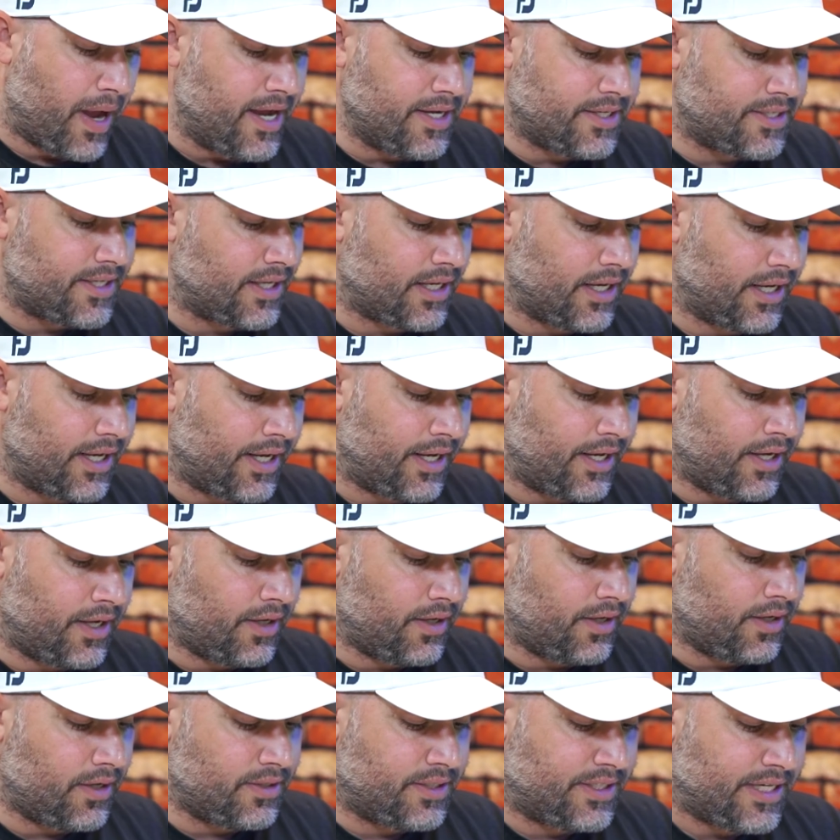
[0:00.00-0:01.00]

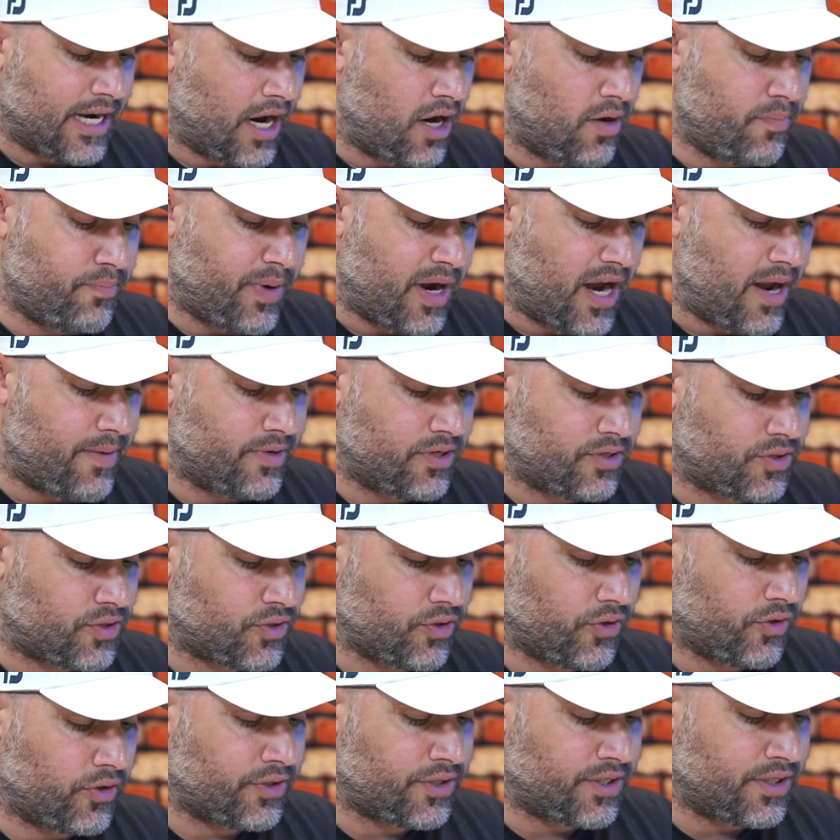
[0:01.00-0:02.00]
basically, down payment
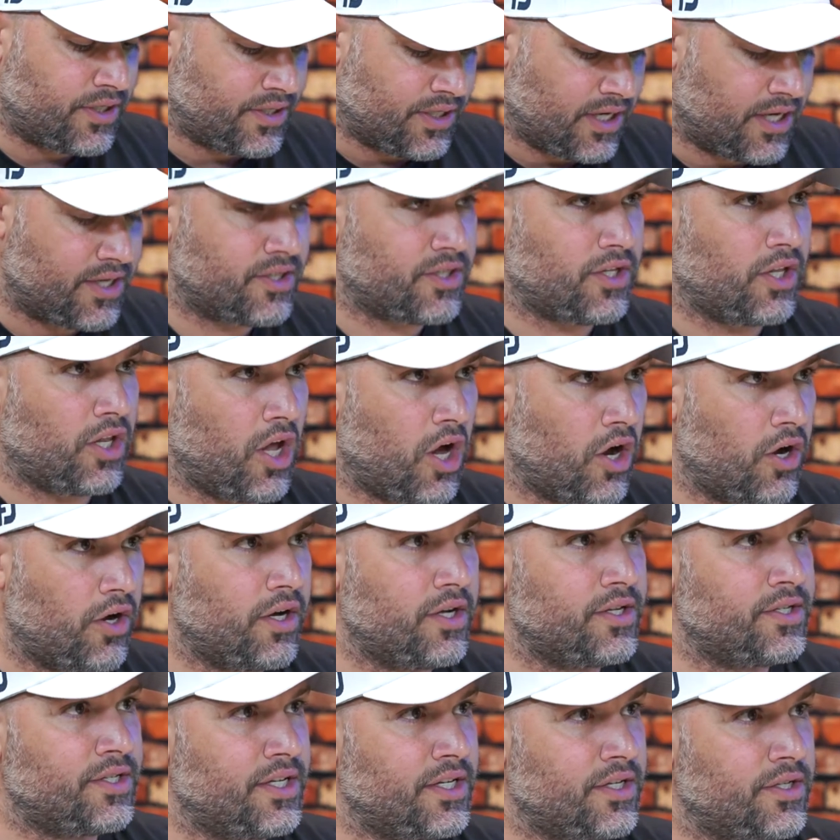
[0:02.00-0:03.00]
sources, as
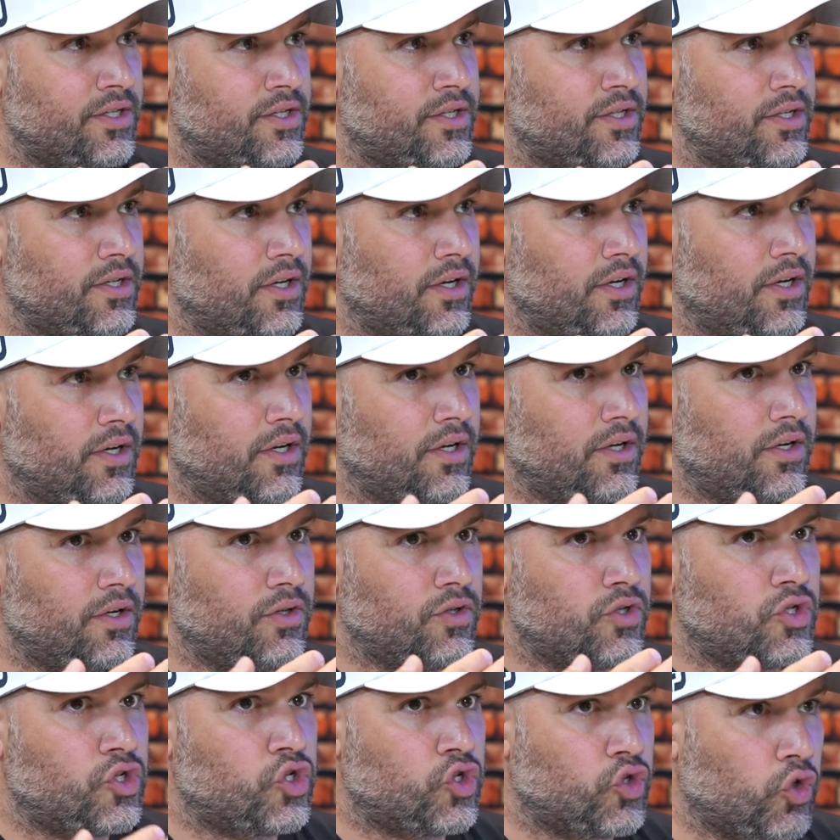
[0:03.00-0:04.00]
long as it's
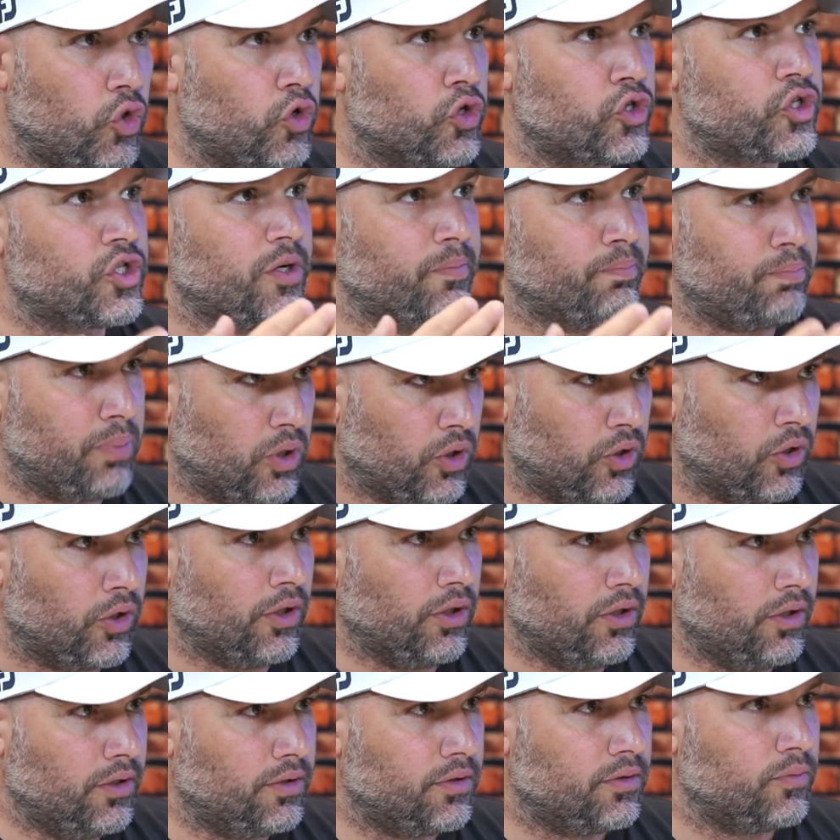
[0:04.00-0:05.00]
source a
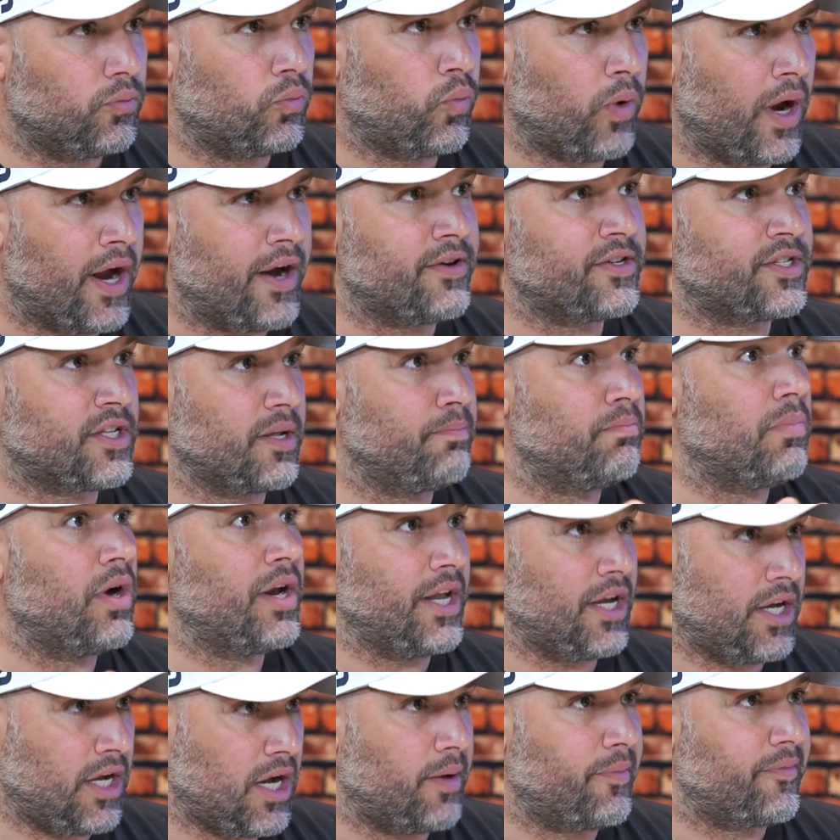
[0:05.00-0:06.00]
ball, and where does the
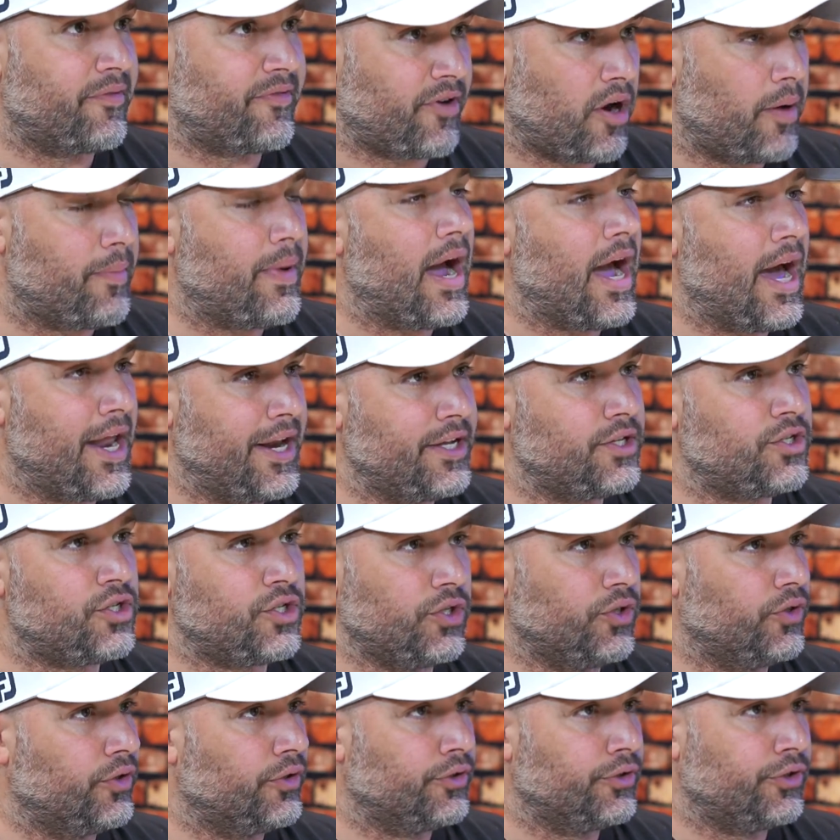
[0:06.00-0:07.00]
money come from, yeah. and it's
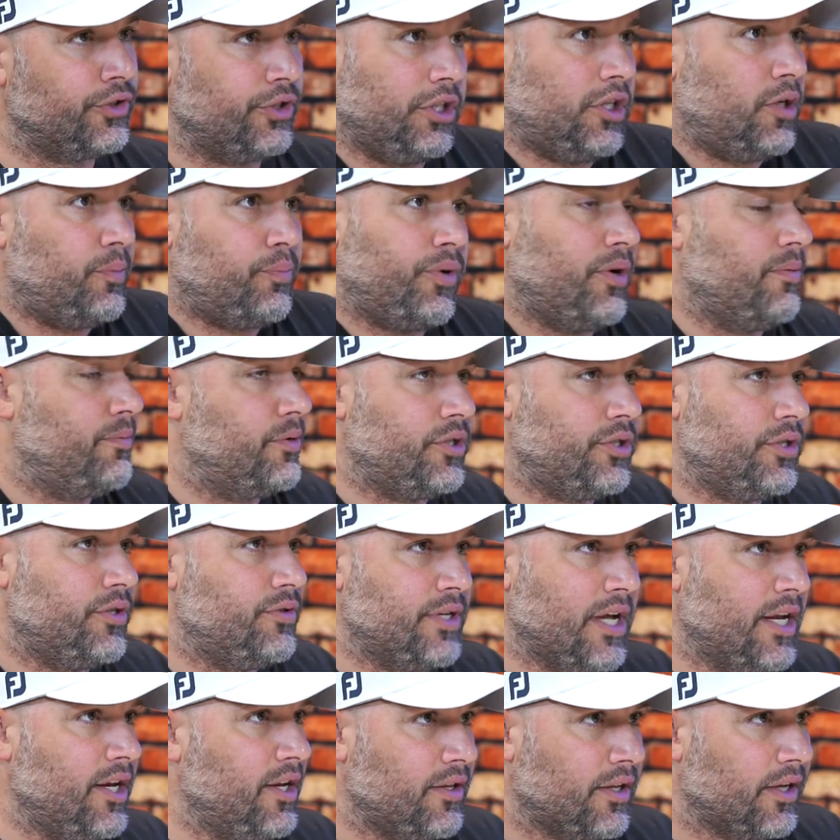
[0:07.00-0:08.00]
yours, you could pretty much
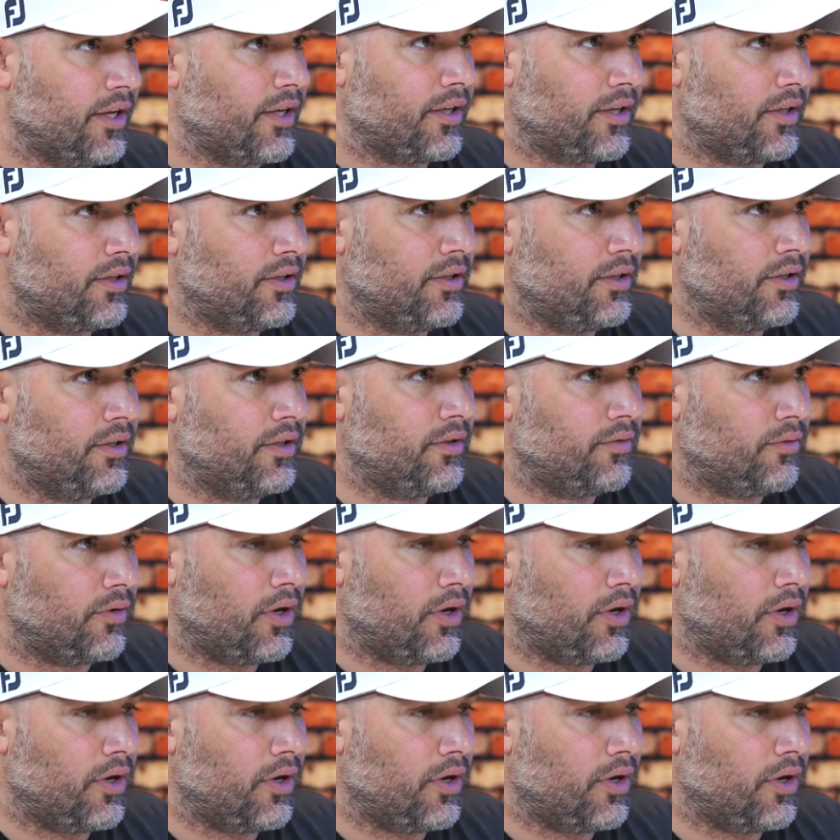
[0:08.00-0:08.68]
use anything. Yep.